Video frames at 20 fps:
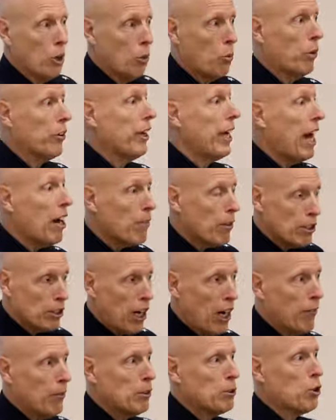Well, the average
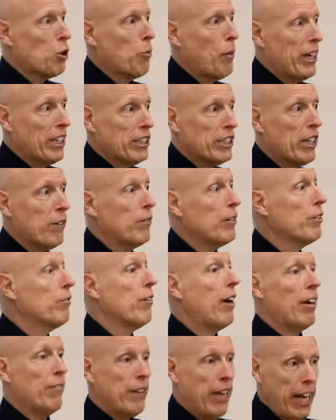officer makes
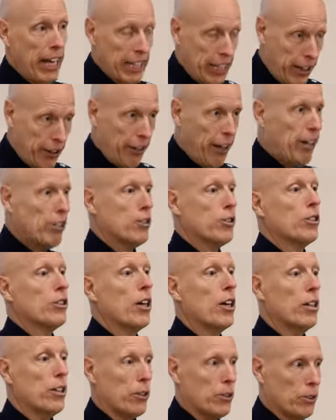$75,000 to
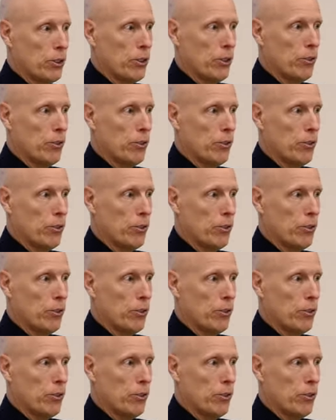$80,000.